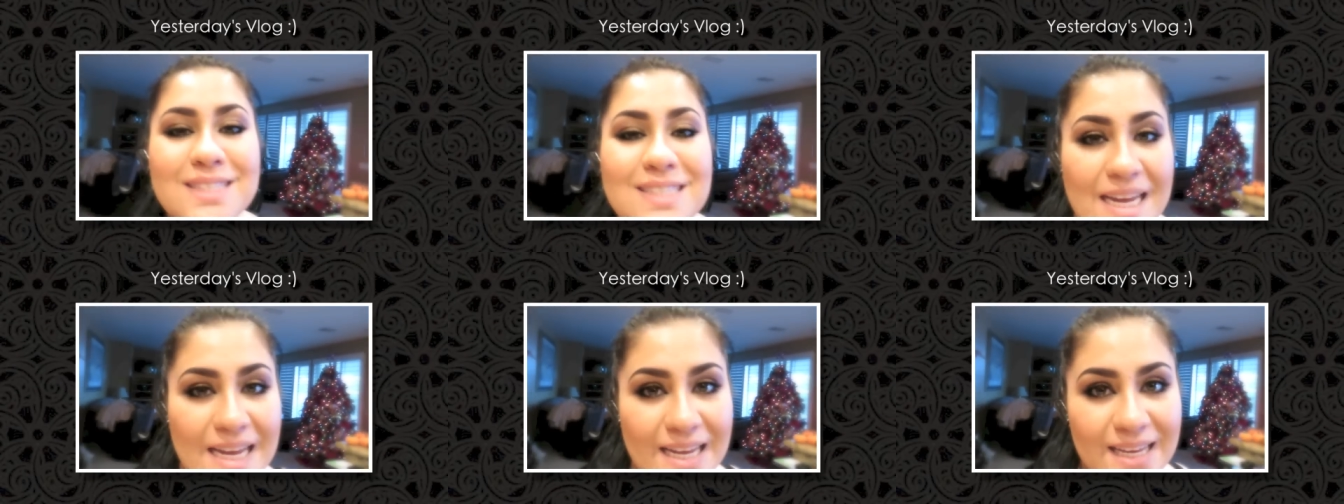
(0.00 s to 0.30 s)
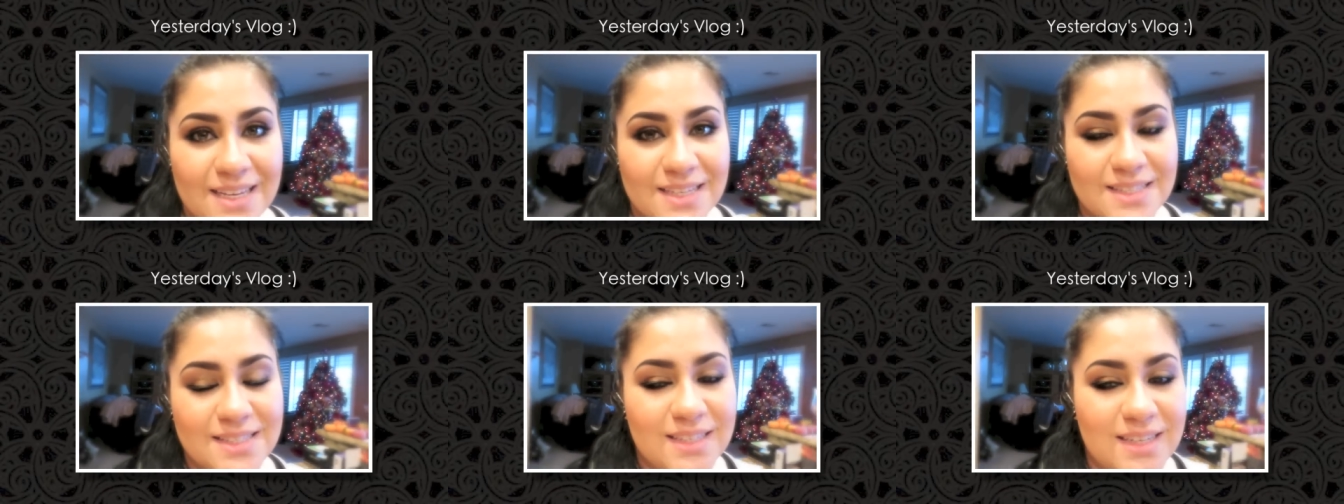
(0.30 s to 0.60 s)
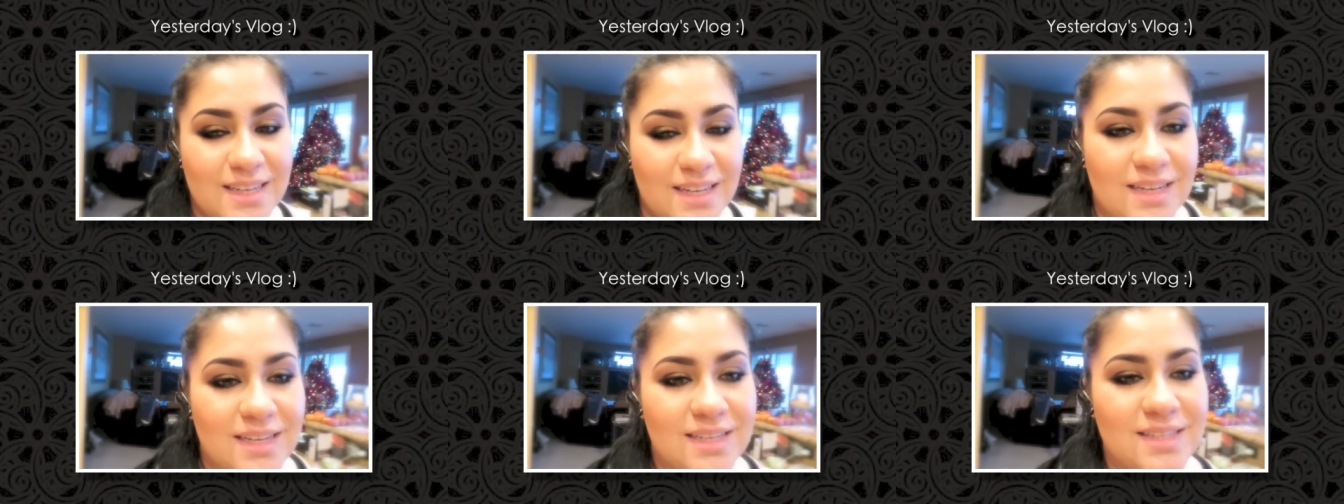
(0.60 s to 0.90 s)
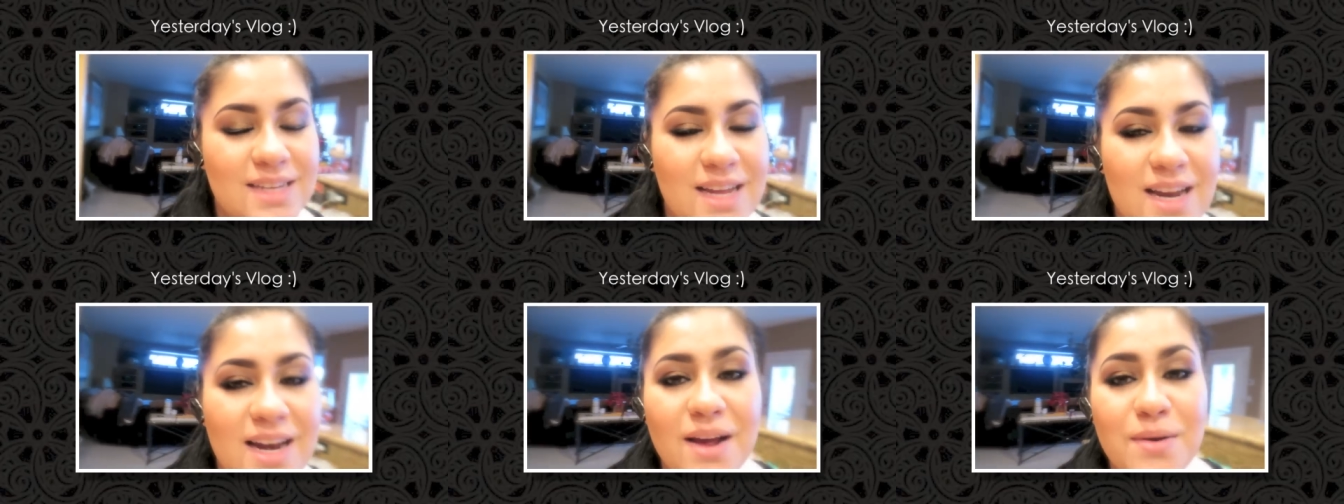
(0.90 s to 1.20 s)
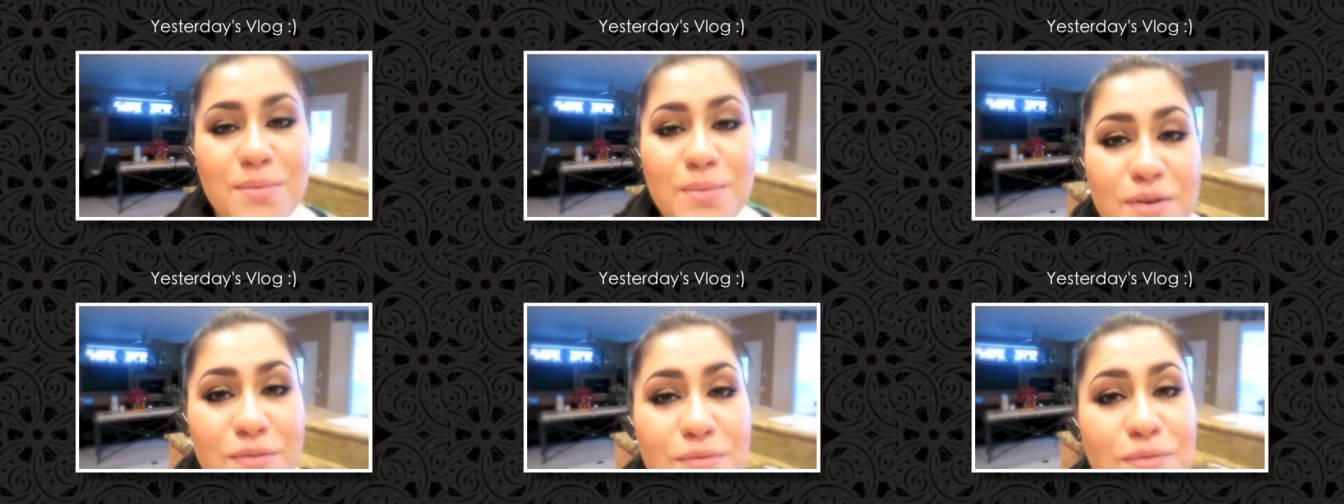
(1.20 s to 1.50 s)
steak quesadillas, and
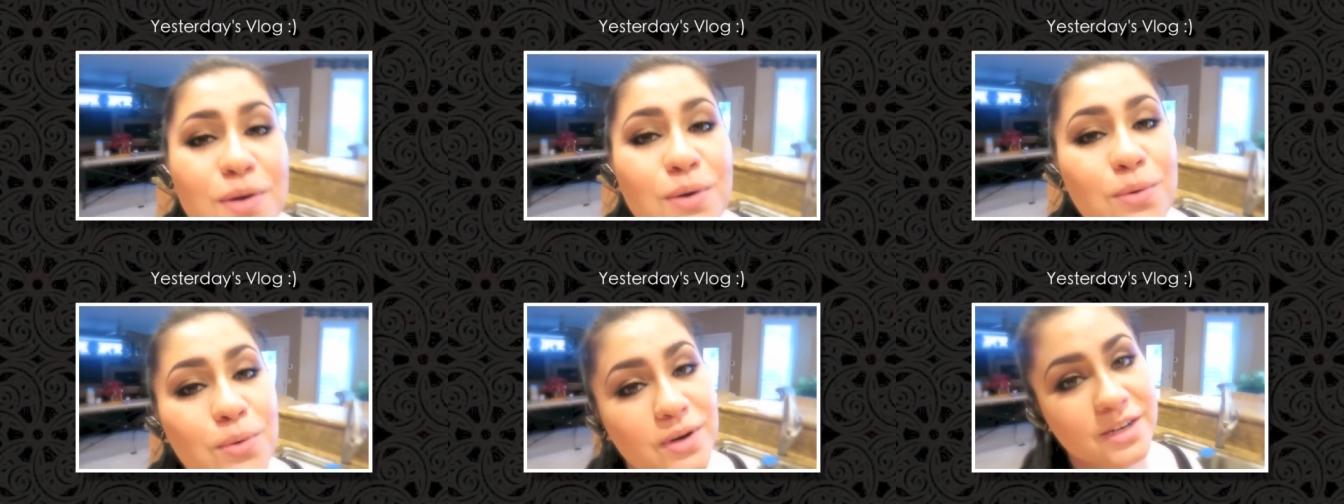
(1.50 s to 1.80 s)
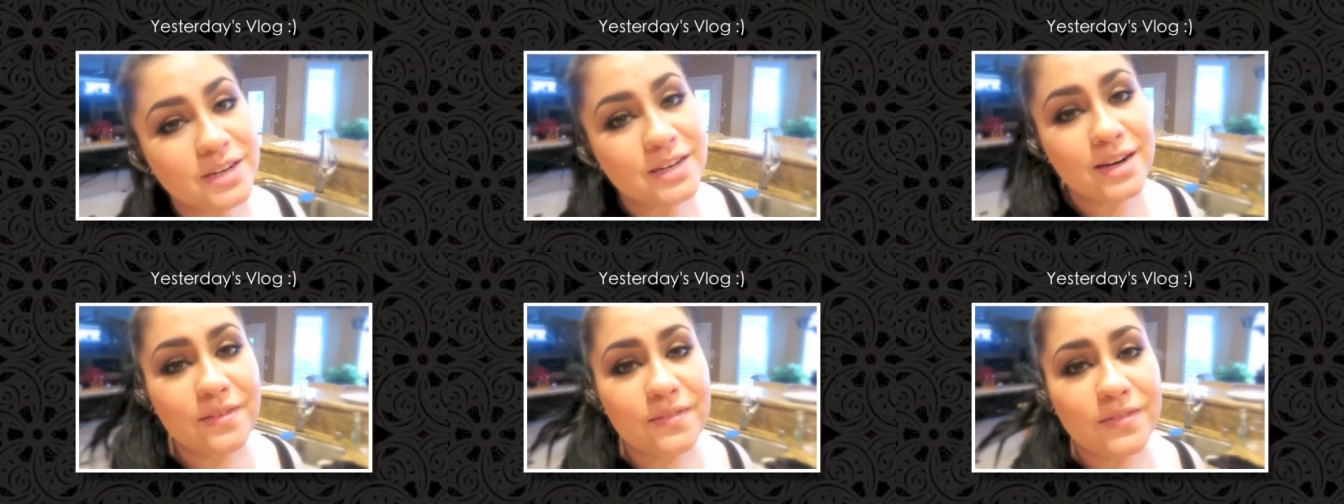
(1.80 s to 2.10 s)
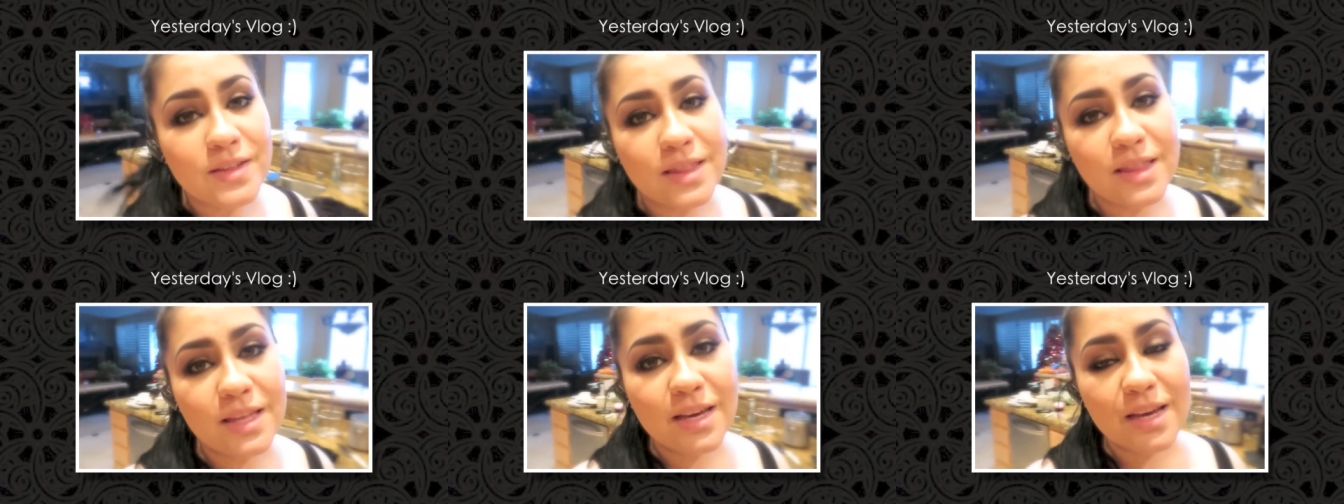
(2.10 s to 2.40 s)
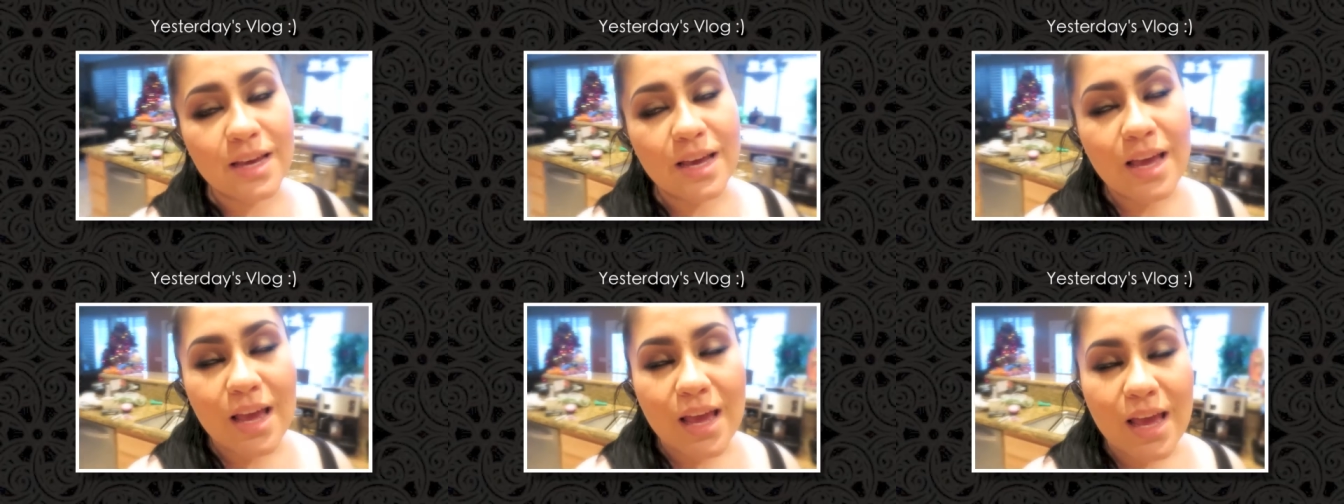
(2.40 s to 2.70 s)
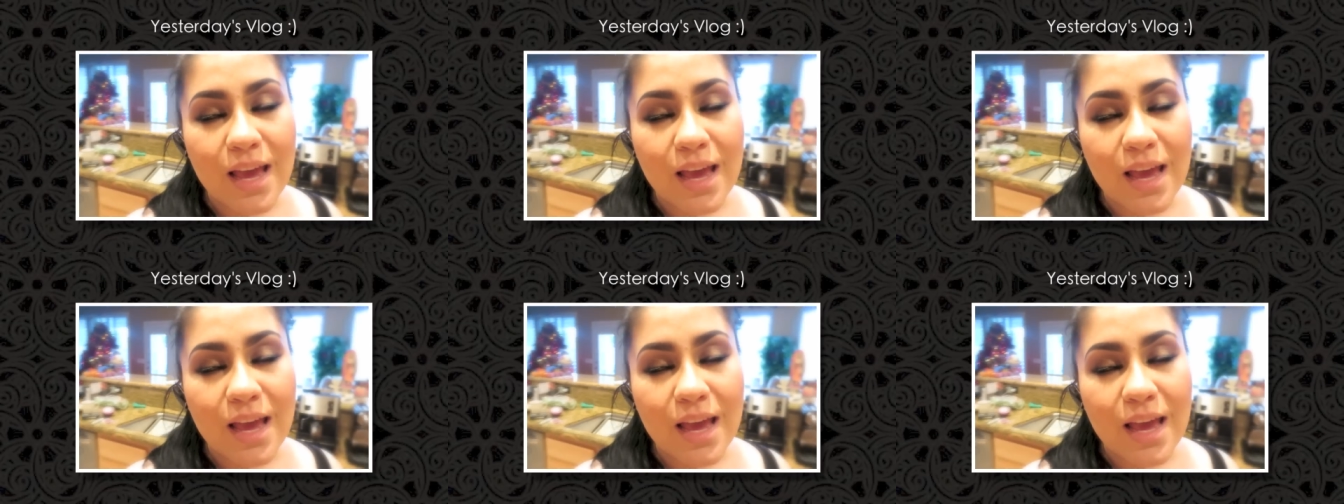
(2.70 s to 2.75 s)
I would have recorded everything,